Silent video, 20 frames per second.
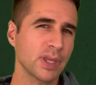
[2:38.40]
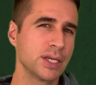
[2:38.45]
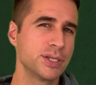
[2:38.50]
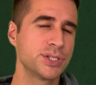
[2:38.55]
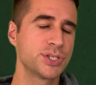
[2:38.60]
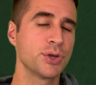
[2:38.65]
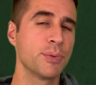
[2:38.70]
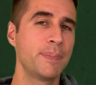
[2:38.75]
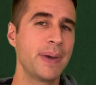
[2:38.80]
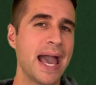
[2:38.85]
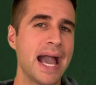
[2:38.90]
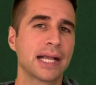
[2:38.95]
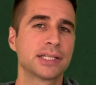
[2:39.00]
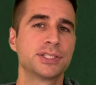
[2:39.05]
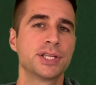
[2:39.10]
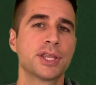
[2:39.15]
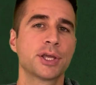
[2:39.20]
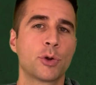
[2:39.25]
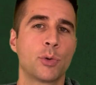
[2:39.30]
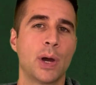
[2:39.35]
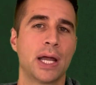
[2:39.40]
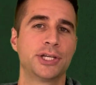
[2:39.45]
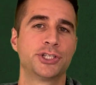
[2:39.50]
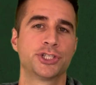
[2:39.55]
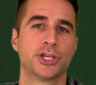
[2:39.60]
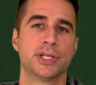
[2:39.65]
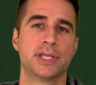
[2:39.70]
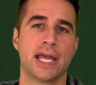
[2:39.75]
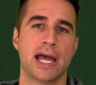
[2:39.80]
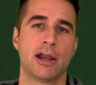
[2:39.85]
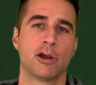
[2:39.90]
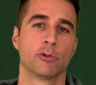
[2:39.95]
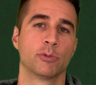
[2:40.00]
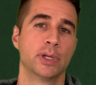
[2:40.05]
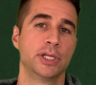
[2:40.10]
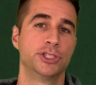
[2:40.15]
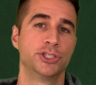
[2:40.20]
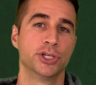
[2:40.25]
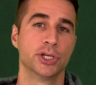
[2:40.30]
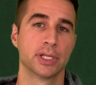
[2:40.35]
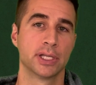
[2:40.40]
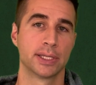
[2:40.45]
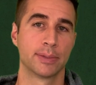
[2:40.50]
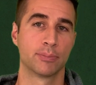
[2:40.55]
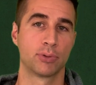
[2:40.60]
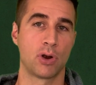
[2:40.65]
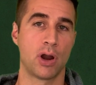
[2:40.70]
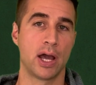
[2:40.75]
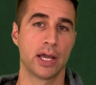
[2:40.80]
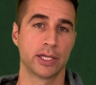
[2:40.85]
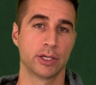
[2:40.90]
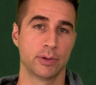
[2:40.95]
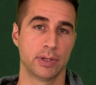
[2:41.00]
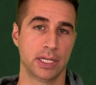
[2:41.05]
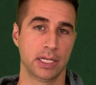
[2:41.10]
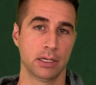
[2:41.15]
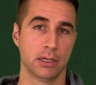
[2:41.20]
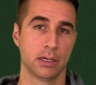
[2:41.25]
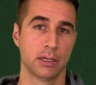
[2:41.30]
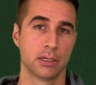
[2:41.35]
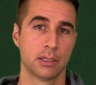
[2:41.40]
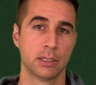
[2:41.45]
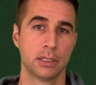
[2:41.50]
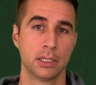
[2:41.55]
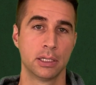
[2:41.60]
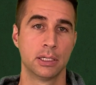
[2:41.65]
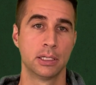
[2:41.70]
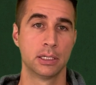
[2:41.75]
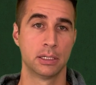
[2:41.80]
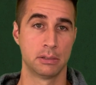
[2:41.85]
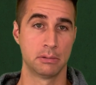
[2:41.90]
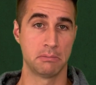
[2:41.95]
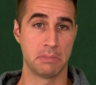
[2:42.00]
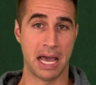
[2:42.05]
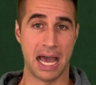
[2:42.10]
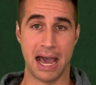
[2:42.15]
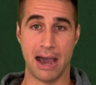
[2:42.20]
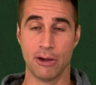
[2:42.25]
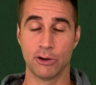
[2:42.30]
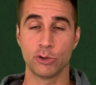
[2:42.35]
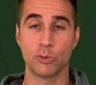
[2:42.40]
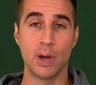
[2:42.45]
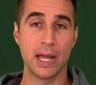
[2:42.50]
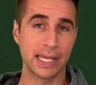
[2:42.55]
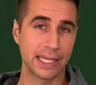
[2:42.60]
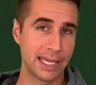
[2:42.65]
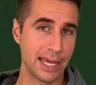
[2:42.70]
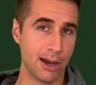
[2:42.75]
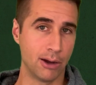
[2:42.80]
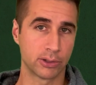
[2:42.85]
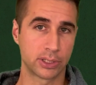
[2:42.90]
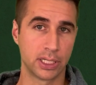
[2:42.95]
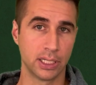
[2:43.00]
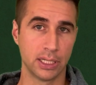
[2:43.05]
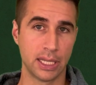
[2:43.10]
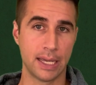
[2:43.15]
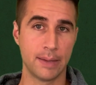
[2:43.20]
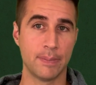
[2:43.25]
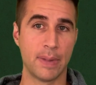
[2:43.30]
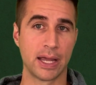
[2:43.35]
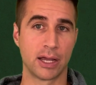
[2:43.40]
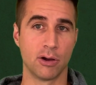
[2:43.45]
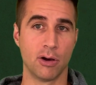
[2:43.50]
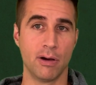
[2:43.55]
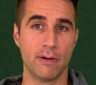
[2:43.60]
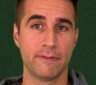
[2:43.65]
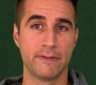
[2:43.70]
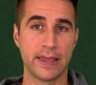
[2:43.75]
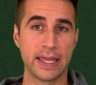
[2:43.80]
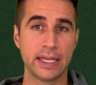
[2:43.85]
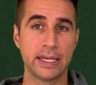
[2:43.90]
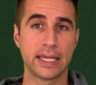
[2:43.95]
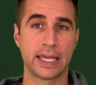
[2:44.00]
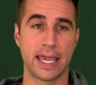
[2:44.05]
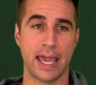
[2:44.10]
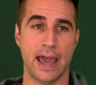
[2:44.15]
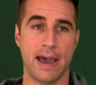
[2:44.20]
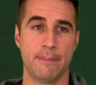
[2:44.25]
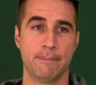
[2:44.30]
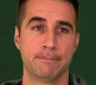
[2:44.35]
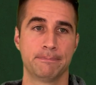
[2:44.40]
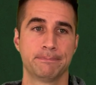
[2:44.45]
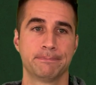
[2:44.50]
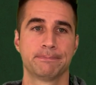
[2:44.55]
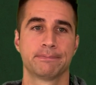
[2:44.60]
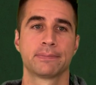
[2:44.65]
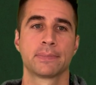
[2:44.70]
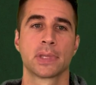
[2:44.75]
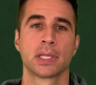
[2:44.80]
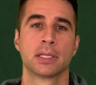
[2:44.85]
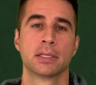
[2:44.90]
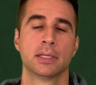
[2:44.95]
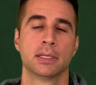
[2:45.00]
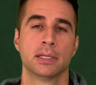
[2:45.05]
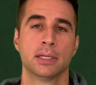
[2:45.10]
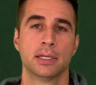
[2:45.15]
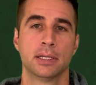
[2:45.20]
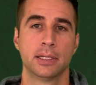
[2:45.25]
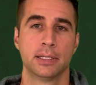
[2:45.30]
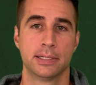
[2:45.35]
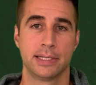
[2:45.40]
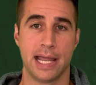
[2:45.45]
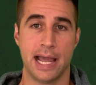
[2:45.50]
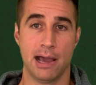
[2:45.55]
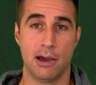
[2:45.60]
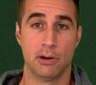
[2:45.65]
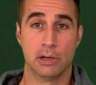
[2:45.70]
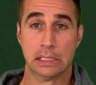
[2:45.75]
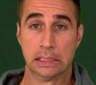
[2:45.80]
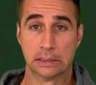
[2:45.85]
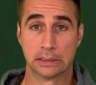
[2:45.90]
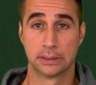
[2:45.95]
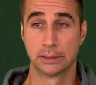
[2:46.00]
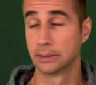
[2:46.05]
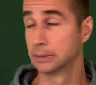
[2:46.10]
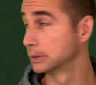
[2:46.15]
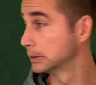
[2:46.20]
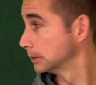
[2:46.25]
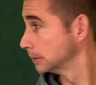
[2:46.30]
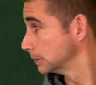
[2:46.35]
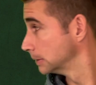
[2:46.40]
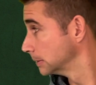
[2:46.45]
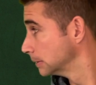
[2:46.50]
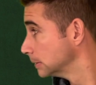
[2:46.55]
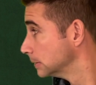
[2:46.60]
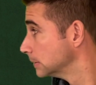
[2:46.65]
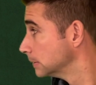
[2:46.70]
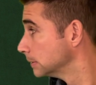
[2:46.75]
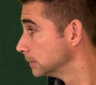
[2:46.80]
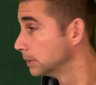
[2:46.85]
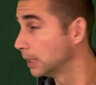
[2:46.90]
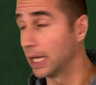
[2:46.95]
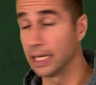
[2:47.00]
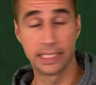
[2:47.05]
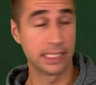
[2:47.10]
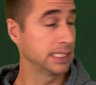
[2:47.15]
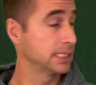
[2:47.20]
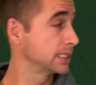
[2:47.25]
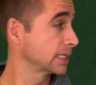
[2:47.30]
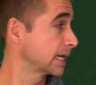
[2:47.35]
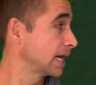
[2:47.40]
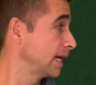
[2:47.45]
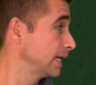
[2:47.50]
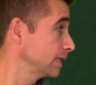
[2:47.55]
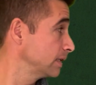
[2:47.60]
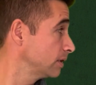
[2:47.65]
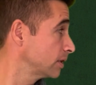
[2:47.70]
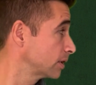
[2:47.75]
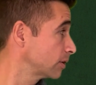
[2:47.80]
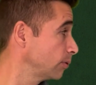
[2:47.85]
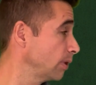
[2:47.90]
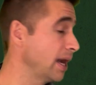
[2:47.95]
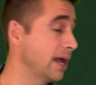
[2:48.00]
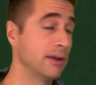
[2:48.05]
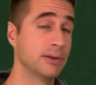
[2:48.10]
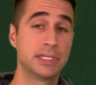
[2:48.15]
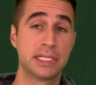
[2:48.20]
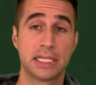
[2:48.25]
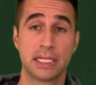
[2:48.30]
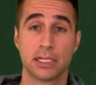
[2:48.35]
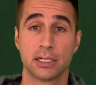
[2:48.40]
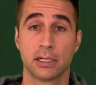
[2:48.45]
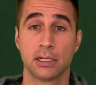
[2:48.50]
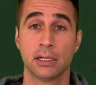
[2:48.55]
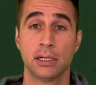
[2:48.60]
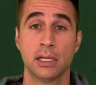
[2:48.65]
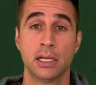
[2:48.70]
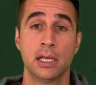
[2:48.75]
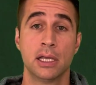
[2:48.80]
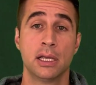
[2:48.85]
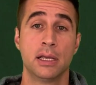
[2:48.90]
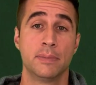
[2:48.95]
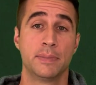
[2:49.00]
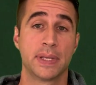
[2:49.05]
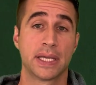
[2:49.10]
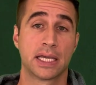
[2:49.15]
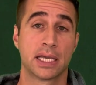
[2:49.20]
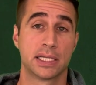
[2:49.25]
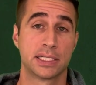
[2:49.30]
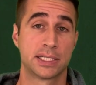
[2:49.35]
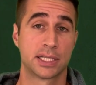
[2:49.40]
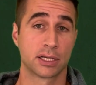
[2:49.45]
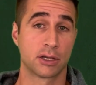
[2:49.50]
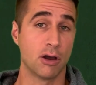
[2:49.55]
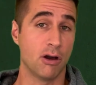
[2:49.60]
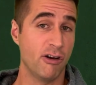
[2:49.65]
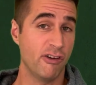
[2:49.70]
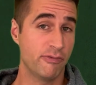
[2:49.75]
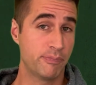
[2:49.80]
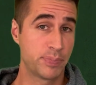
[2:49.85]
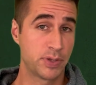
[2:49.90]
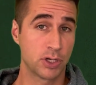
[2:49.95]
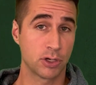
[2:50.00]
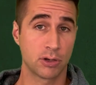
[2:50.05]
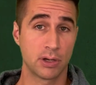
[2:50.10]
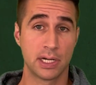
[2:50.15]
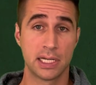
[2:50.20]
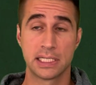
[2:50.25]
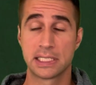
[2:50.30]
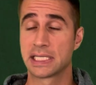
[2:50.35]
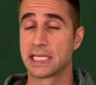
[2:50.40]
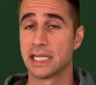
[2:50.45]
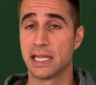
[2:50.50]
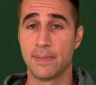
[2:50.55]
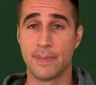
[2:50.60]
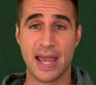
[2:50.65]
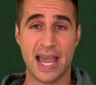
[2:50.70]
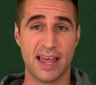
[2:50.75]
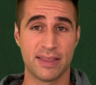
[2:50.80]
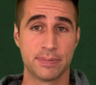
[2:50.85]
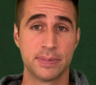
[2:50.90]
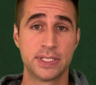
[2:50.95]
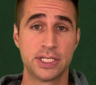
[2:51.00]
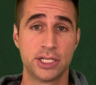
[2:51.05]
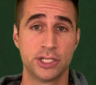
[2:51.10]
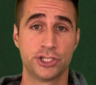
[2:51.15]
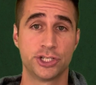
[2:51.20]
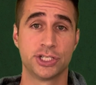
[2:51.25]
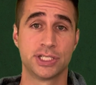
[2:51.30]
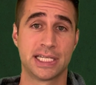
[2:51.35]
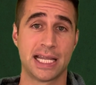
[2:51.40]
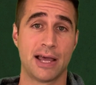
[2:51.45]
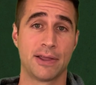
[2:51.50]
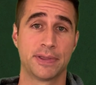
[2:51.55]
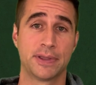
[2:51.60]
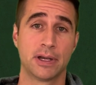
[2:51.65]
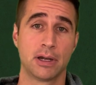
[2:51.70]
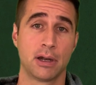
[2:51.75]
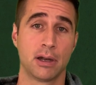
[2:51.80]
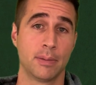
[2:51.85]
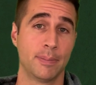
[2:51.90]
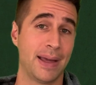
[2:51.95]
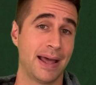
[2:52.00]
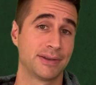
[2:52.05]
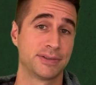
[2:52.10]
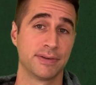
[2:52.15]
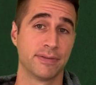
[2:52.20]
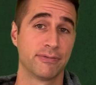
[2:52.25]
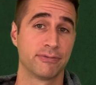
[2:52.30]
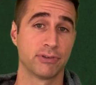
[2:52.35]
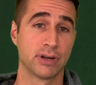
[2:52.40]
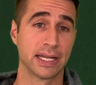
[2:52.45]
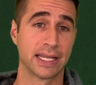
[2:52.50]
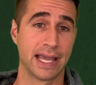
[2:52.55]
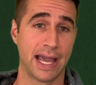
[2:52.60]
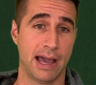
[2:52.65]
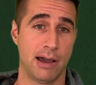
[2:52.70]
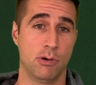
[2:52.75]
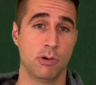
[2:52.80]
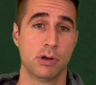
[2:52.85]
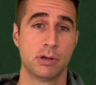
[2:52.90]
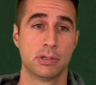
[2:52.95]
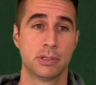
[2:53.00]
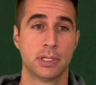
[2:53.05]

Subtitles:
So back to the question that originally brought you here. How do I calculate my golf handicap? Now, I need to kind of look around here because the golf purists and the mathematicians out there are about to freak out.